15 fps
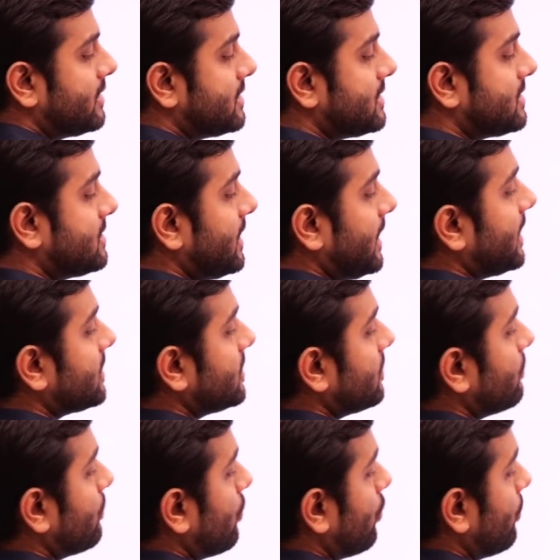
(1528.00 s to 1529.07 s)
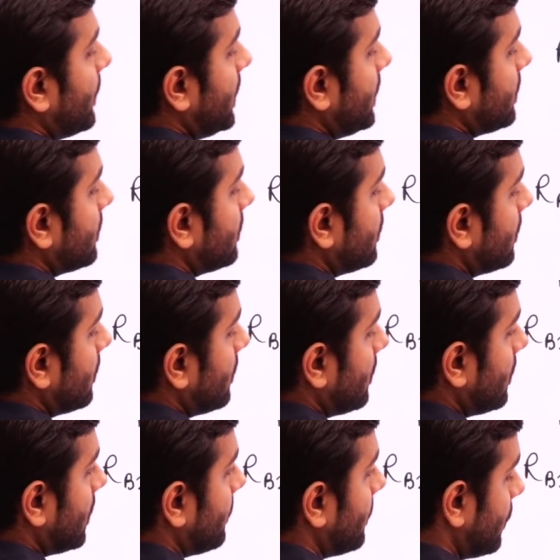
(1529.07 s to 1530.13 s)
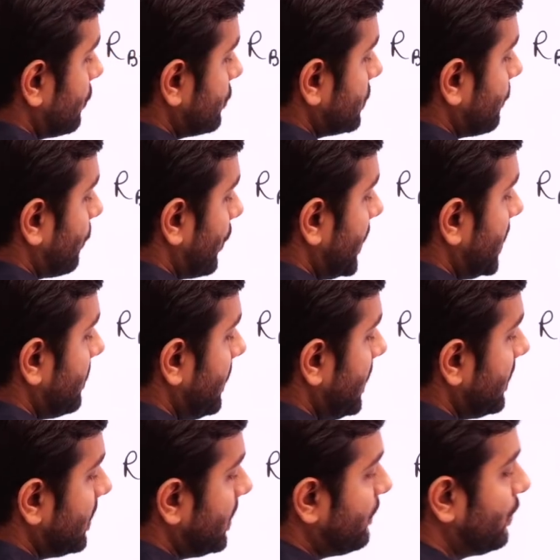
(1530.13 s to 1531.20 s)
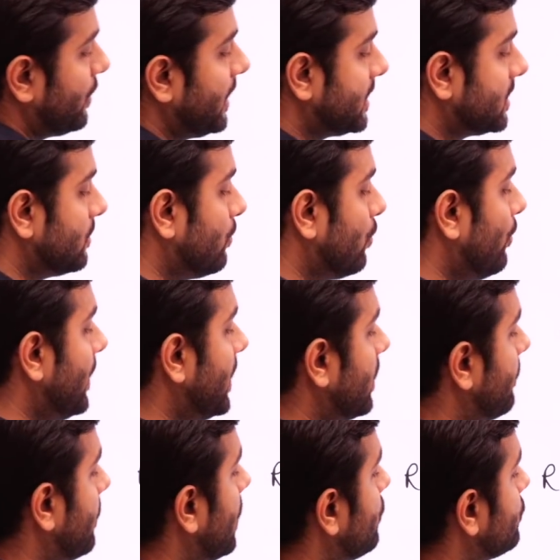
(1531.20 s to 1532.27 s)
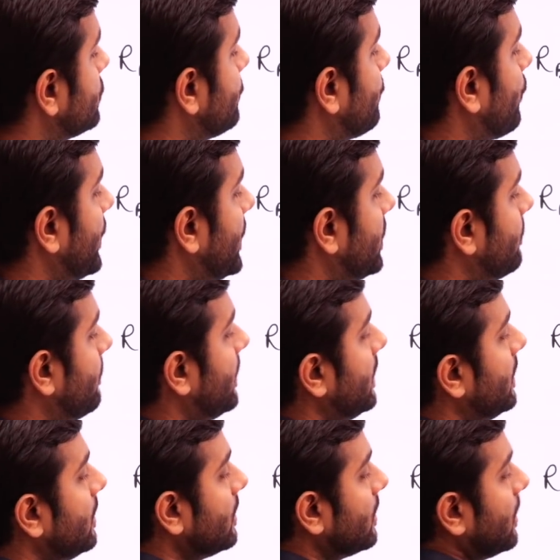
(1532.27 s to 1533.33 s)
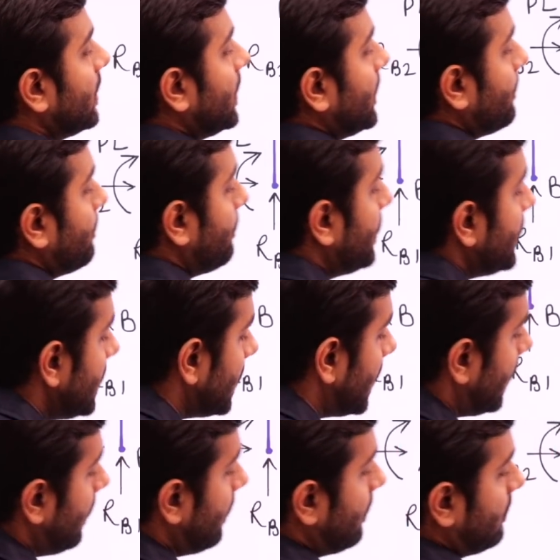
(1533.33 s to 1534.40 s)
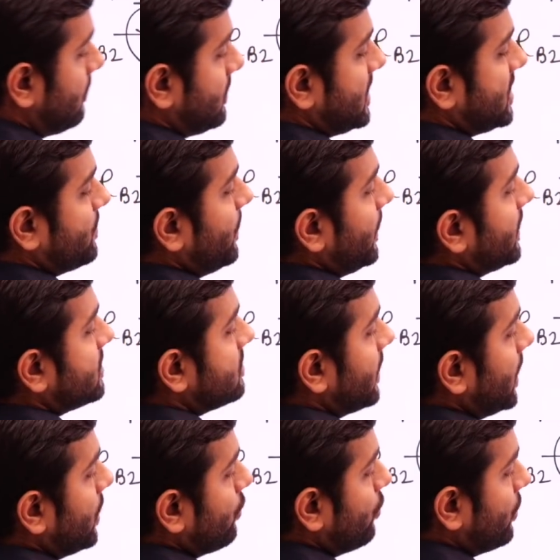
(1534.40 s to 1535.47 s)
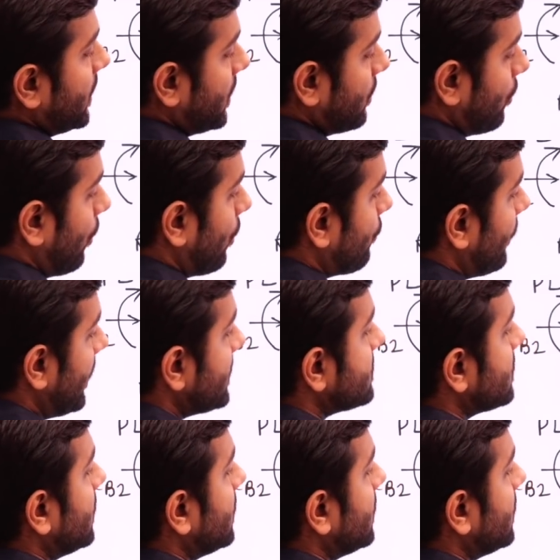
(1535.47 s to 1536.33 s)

just take the moment about the point B. If you take the moment about the point B, PL, this P is trying to rotate clockwise,